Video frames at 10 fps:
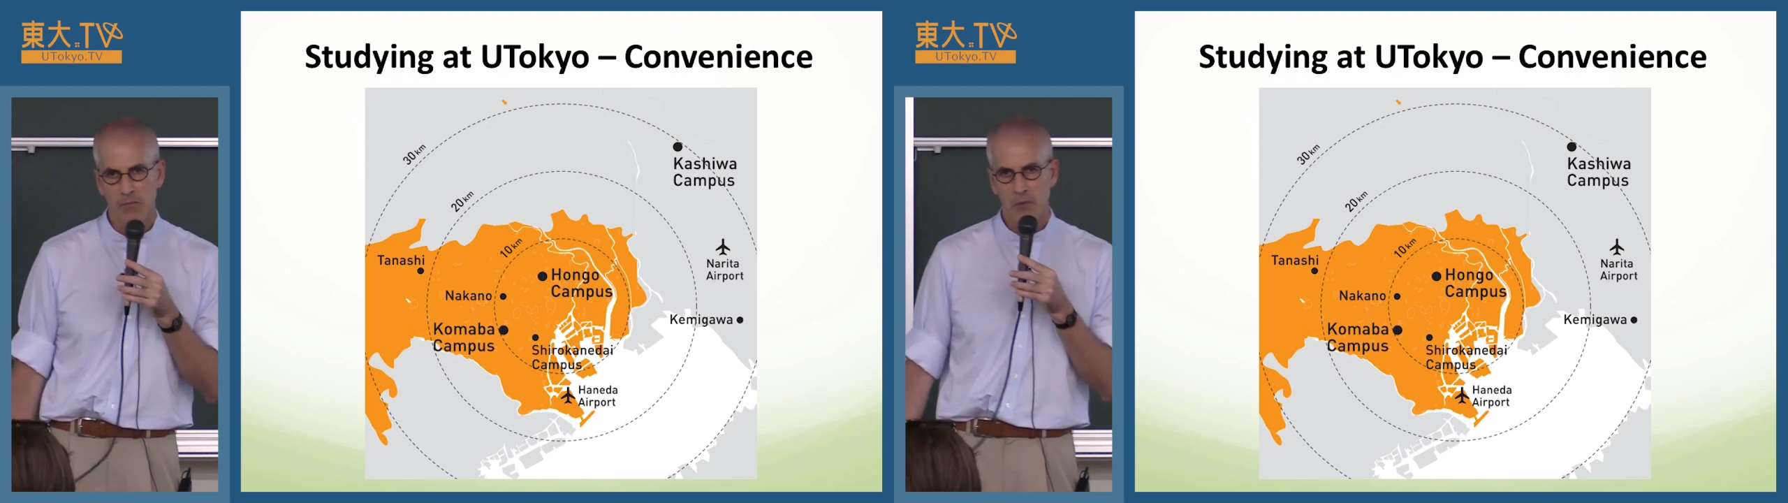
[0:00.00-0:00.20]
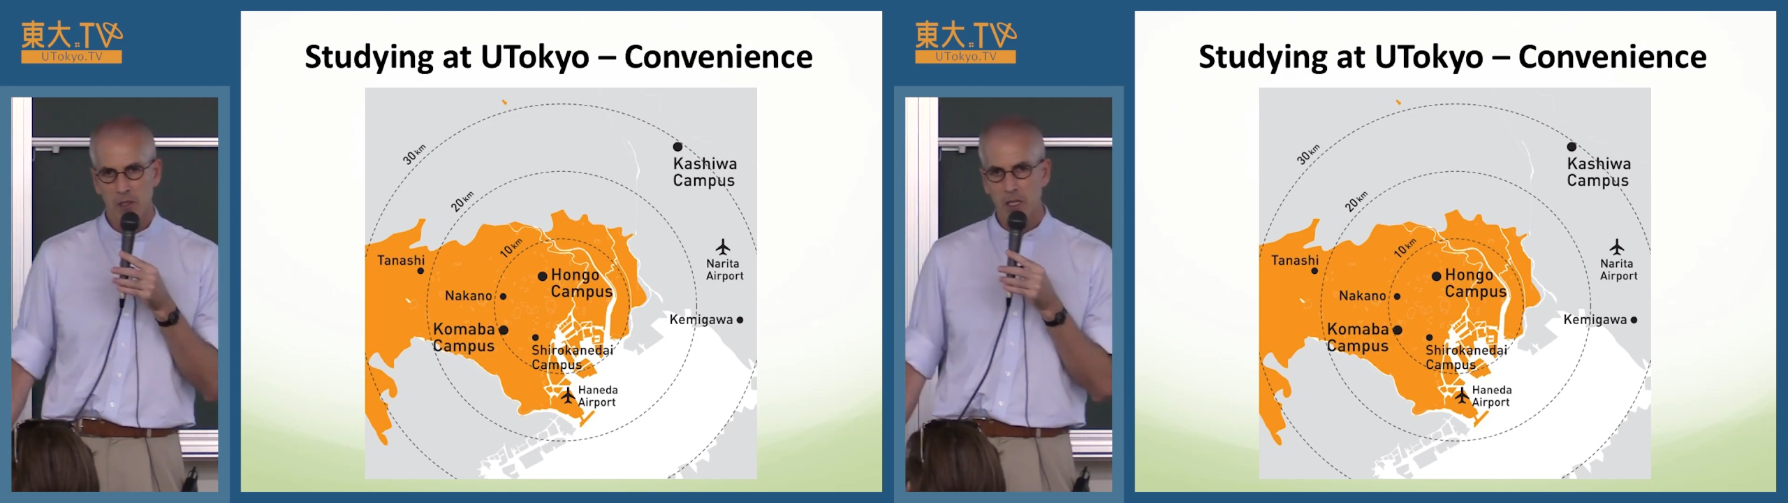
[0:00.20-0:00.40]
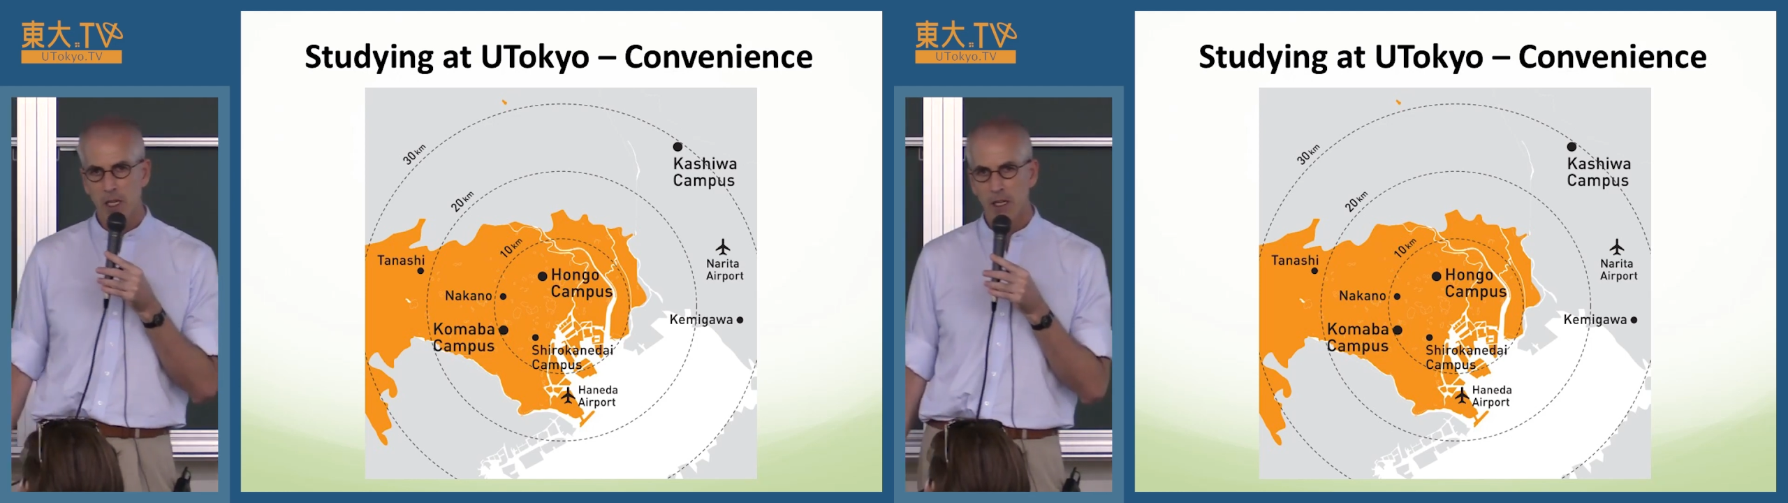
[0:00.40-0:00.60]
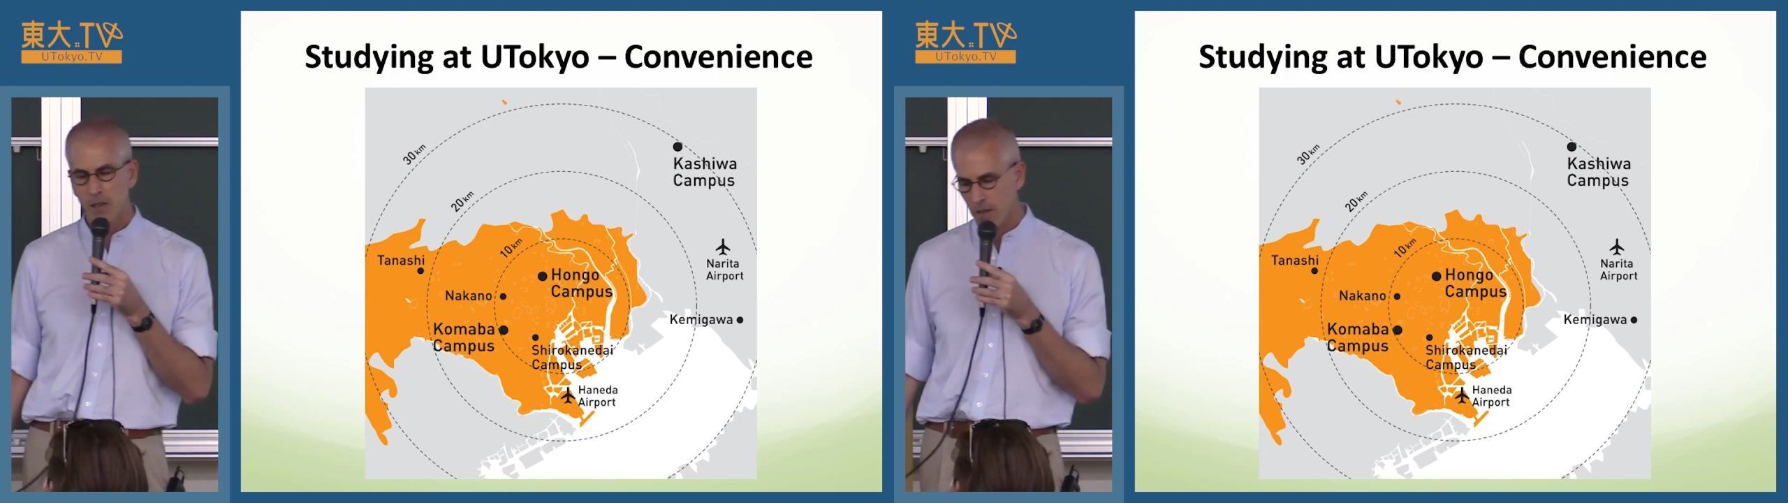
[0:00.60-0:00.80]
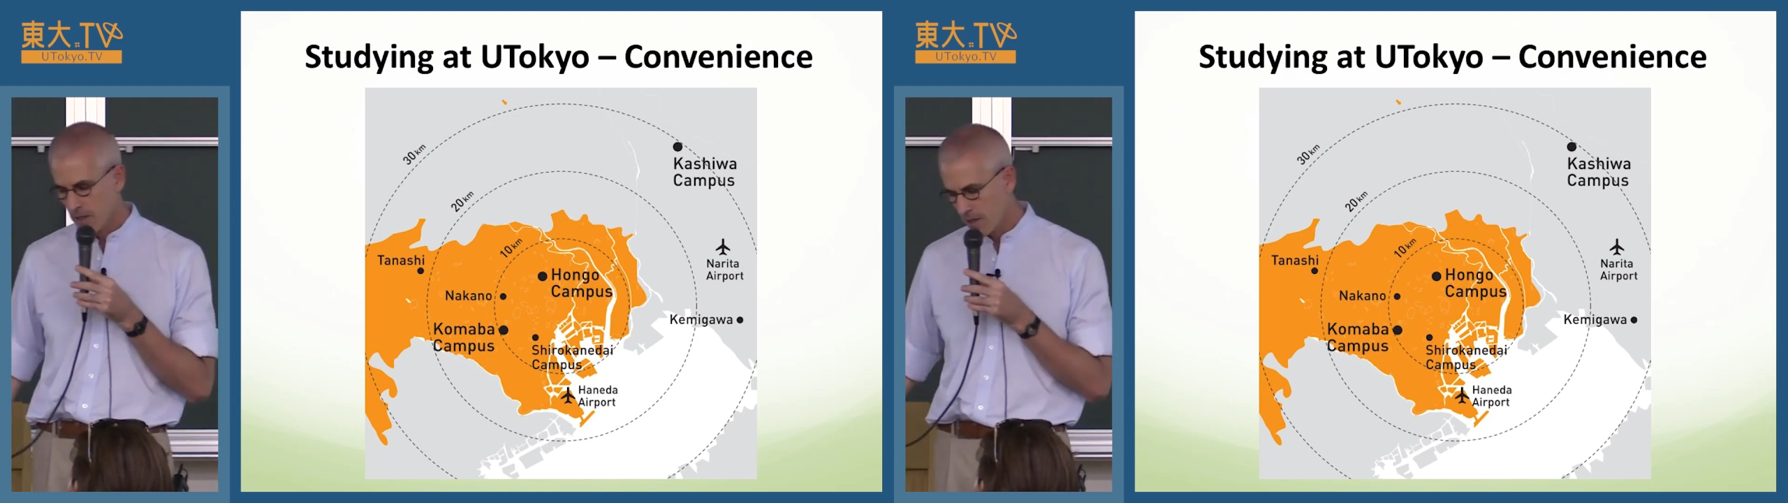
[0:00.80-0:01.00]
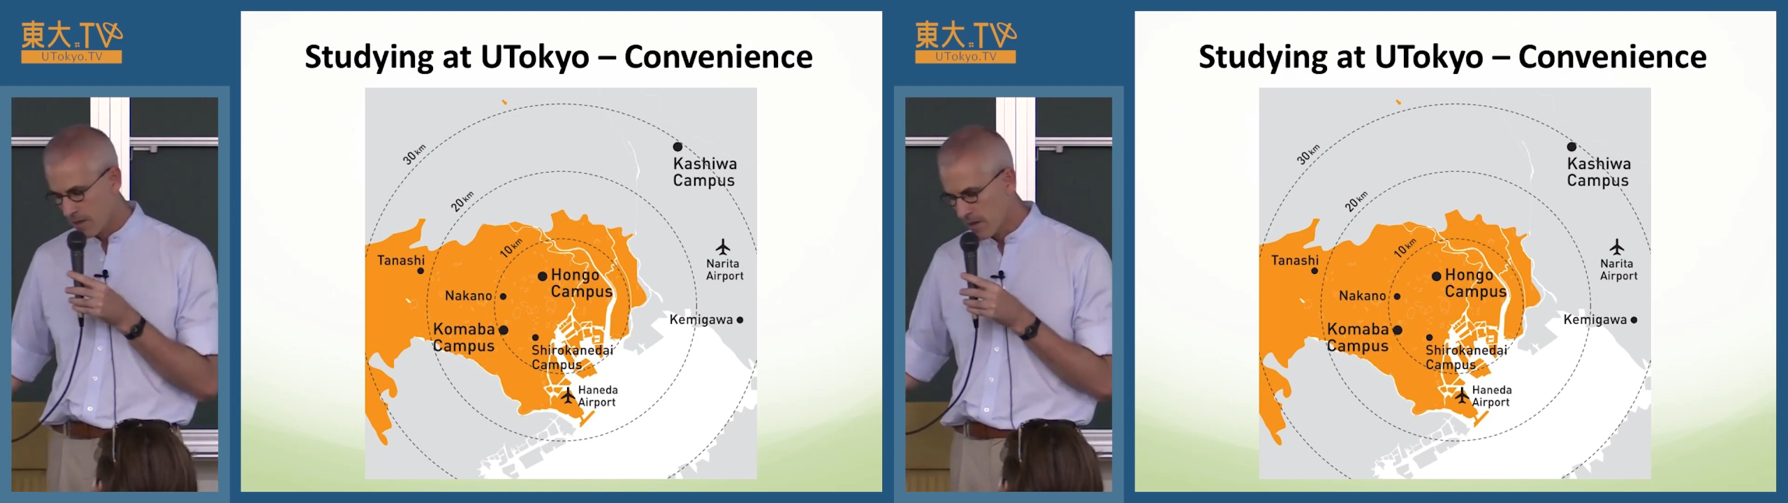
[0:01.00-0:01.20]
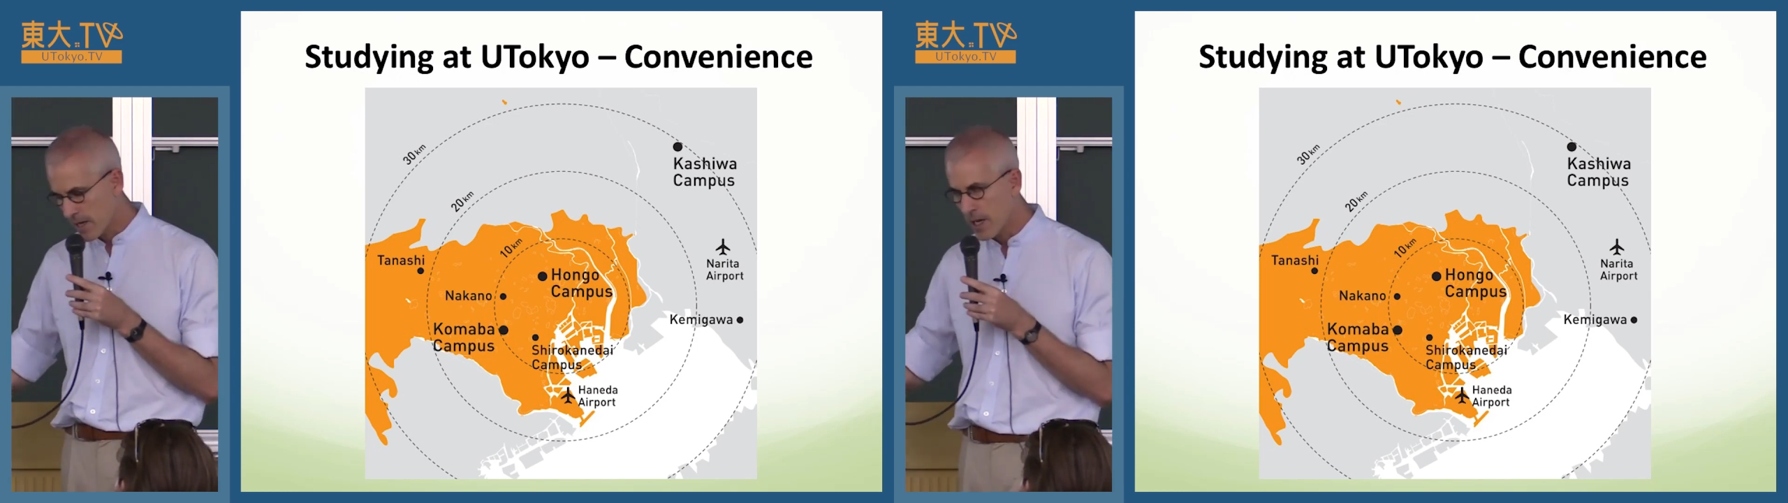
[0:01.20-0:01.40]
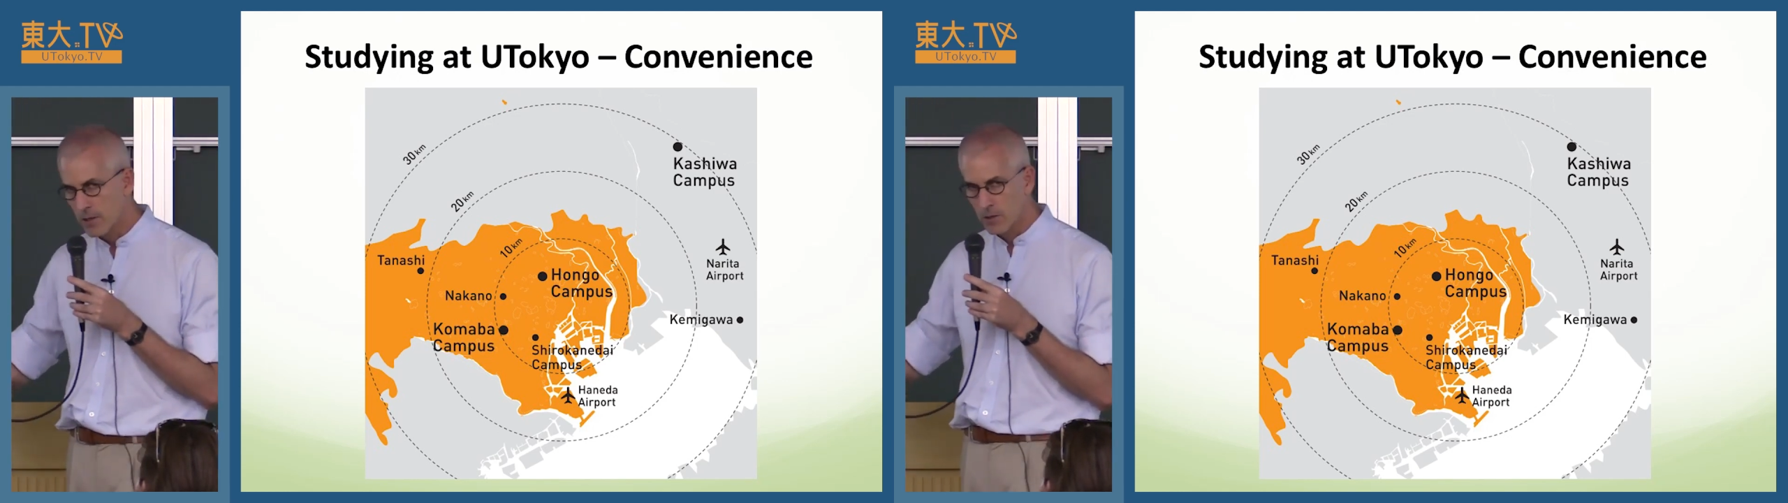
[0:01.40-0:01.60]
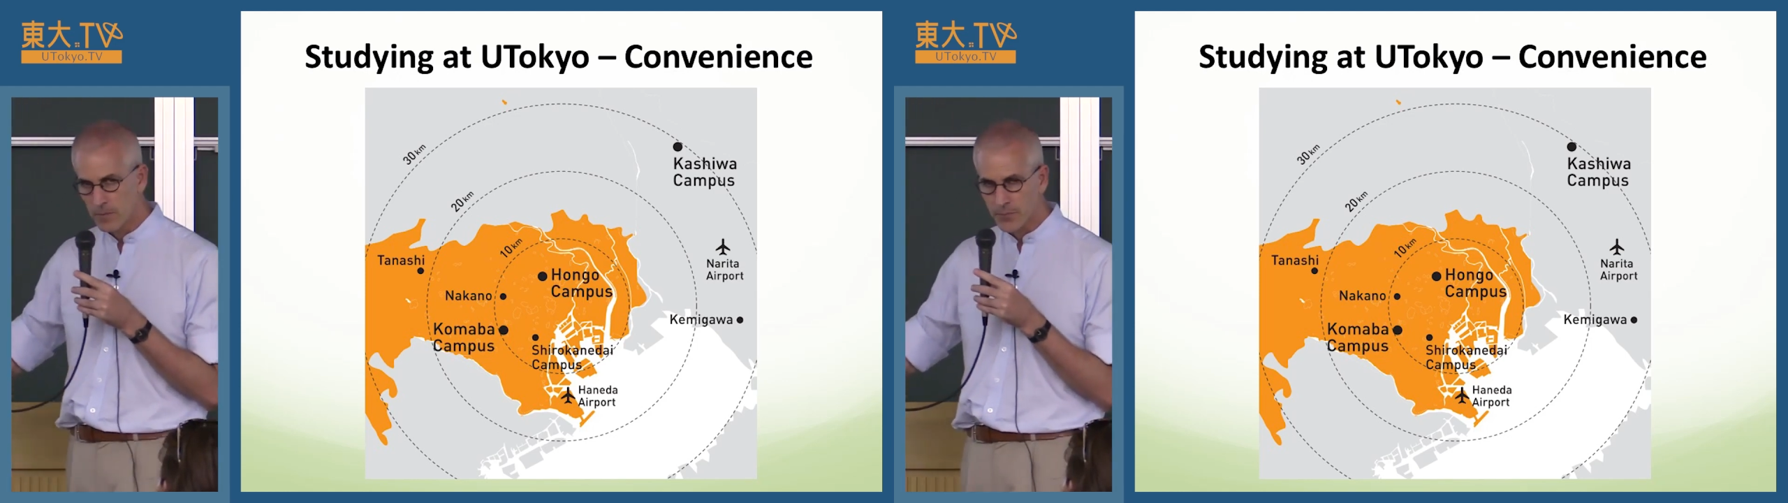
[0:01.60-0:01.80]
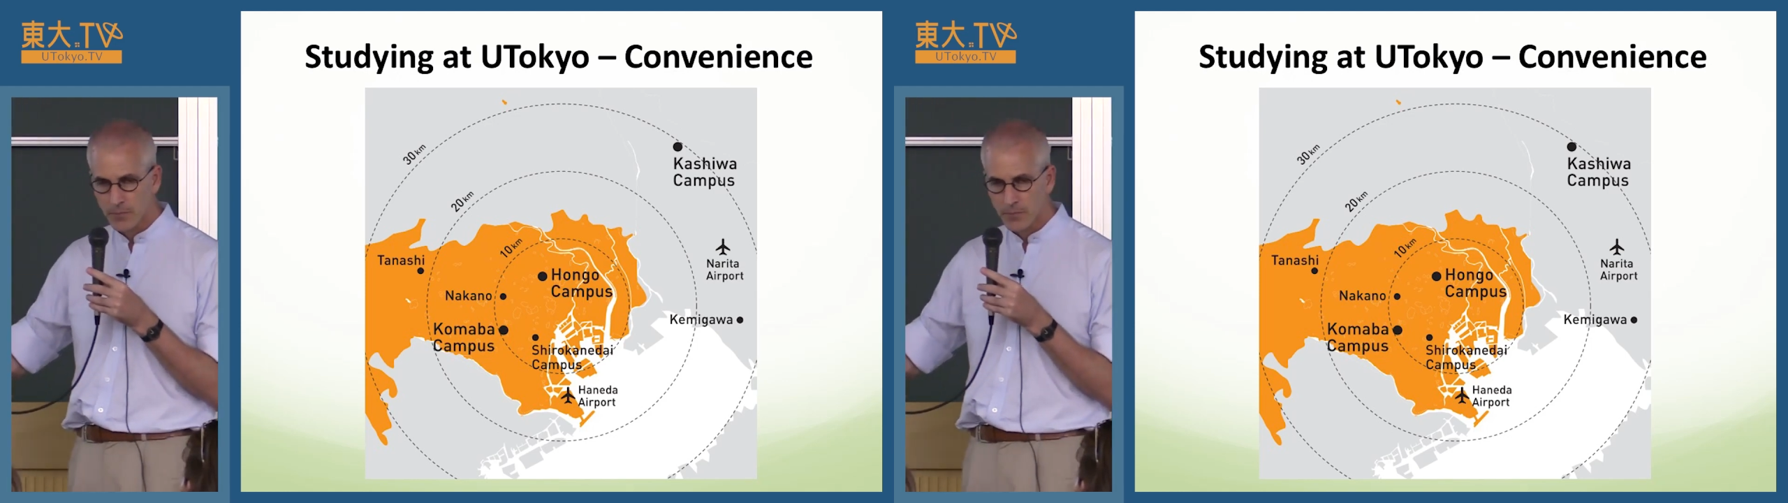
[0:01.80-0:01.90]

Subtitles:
skiing in Nagano,